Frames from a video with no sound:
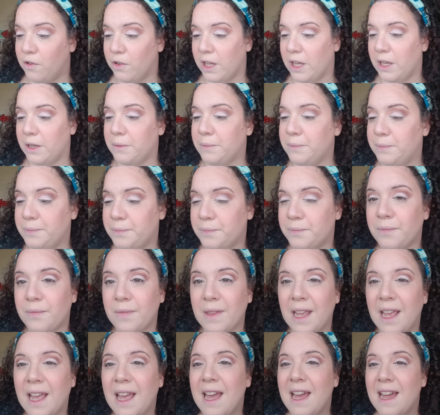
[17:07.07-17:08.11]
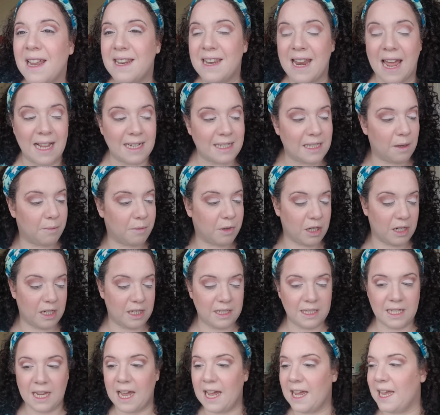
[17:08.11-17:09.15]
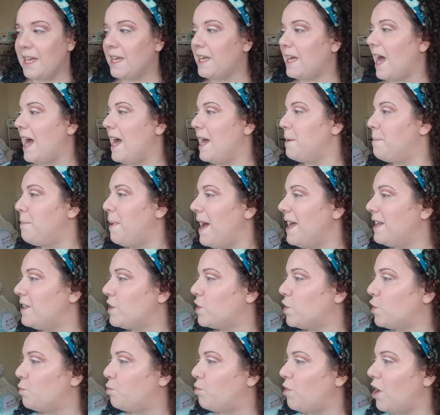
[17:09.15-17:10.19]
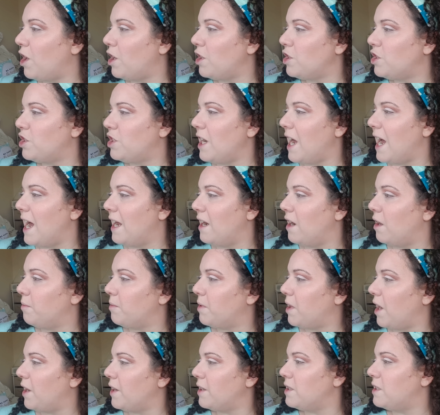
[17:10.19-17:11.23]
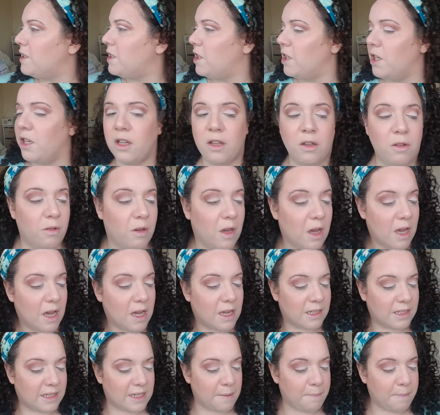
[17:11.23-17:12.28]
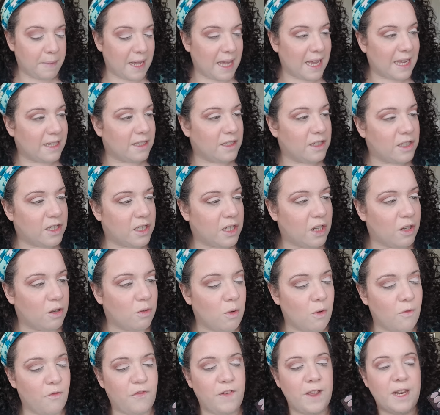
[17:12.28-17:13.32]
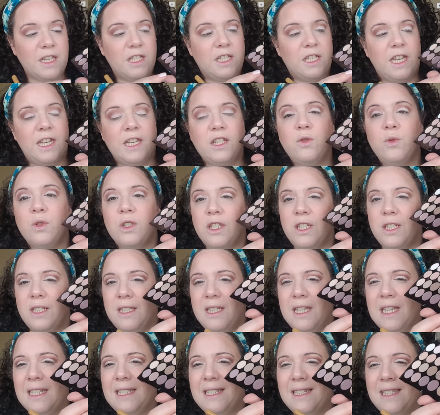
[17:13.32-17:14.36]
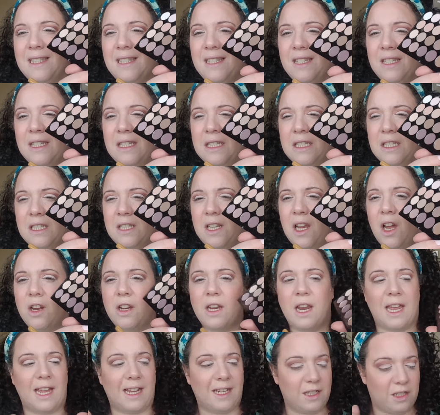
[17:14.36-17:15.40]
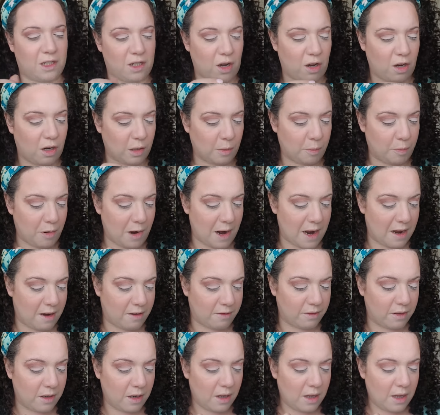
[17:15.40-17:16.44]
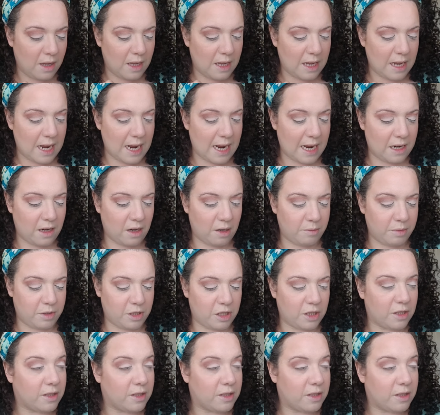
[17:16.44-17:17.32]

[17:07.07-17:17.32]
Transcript: for you. Next, I'm going to take a pencil brush and I'm going to dip into Vintage, which is this stunning dark brown. And I'm